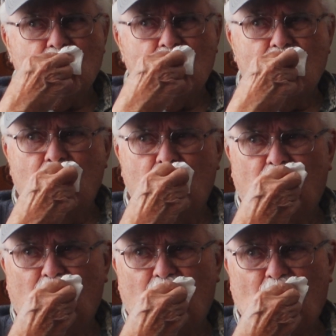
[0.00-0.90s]

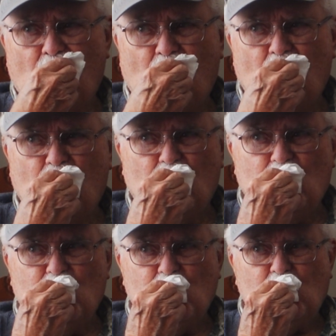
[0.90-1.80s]
which place do you think
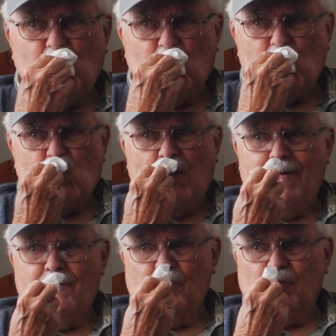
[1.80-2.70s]
felt the most like
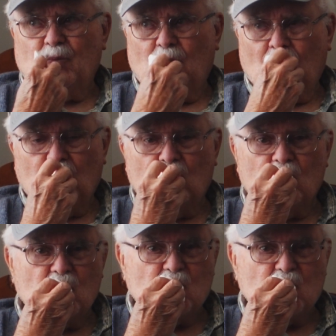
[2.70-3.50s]
home to you?